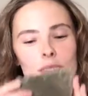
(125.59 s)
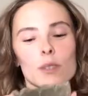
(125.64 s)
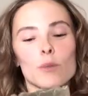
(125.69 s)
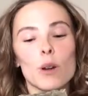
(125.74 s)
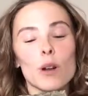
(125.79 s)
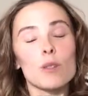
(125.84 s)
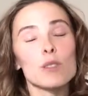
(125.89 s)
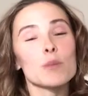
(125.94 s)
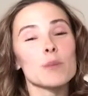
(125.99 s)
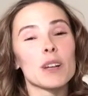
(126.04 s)

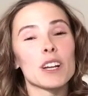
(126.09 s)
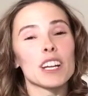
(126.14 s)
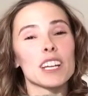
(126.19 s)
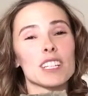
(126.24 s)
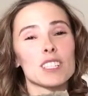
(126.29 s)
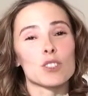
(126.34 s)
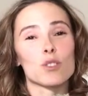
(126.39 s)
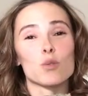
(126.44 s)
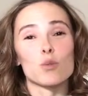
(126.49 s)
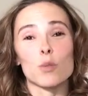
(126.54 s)
Rosemary
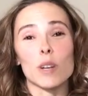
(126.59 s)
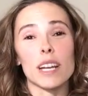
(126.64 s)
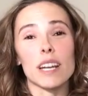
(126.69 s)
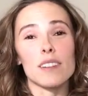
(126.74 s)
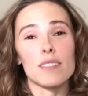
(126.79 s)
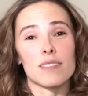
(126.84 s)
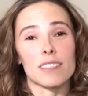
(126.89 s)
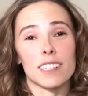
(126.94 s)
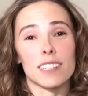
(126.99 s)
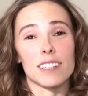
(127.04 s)
is
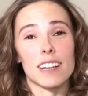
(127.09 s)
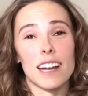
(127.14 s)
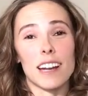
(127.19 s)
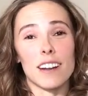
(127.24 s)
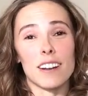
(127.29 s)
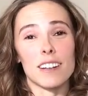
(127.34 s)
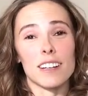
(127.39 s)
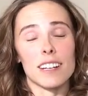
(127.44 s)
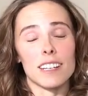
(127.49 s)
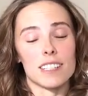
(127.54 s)
great for your
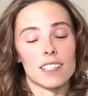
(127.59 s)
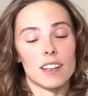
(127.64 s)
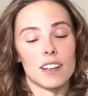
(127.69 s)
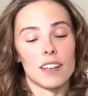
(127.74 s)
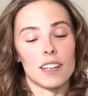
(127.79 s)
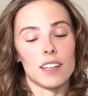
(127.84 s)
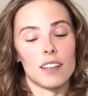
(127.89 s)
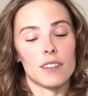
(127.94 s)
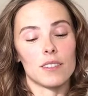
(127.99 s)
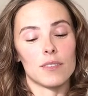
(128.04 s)
hair. It's
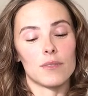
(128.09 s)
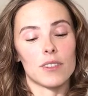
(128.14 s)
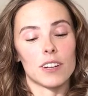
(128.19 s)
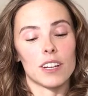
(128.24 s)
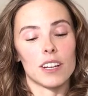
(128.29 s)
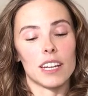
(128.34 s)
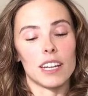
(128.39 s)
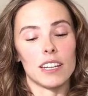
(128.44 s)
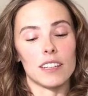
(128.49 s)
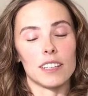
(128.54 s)

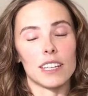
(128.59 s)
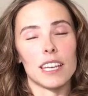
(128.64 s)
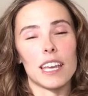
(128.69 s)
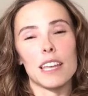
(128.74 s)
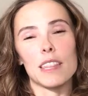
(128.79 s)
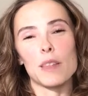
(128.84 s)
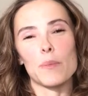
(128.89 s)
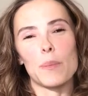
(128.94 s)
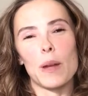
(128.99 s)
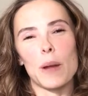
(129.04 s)
very healing,
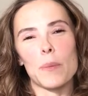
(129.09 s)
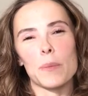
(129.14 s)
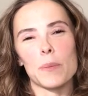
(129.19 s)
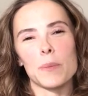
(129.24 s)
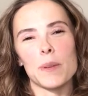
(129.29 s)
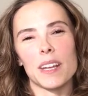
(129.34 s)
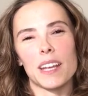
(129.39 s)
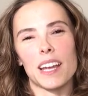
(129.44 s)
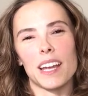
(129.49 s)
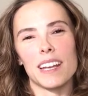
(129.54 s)
and the
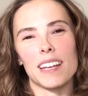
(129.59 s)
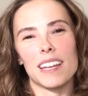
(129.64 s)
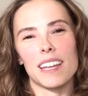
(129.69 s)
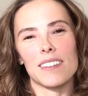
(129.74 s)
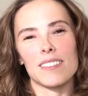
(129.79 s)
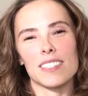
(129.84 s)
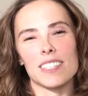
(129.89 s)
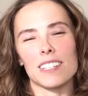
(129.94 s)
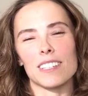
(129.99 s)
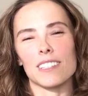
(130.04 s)
peppermint kind of
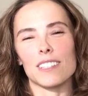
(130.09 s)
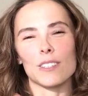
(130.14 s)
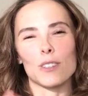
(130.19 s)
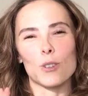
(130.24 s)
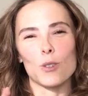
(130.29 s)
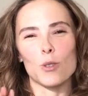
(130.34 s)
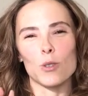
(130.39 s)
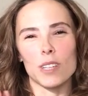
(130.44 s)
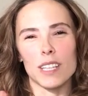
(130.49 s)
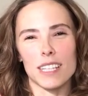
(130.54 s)
gives it a little
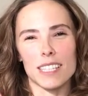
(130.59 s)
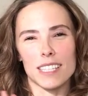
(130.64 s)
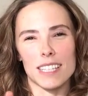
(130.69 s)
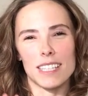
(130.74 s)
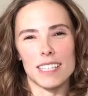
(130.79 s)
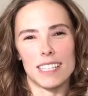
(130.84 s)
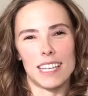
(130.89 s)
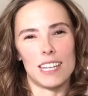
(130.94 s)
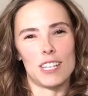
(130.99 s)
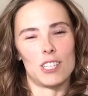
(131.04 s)
cooling
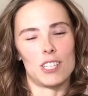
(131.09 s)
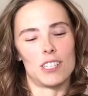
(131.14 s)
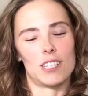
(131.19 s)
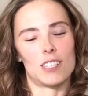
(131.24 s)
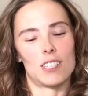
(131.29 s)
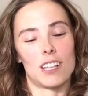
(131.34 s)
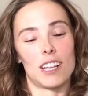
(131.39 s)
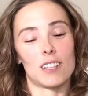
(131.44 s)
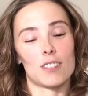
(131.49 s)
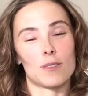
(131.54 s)
sensation,
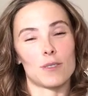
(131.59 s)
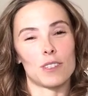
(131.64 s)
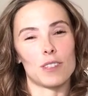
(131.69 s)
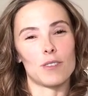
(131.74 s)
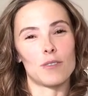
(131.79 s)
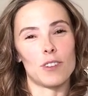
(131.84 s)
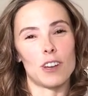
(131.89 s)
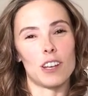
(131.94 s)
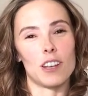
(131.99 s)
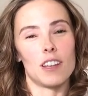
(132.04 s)
so that's really
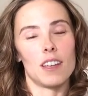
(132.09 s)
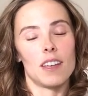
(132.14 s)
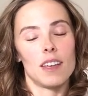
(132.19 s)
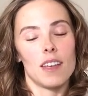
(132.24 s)
fun.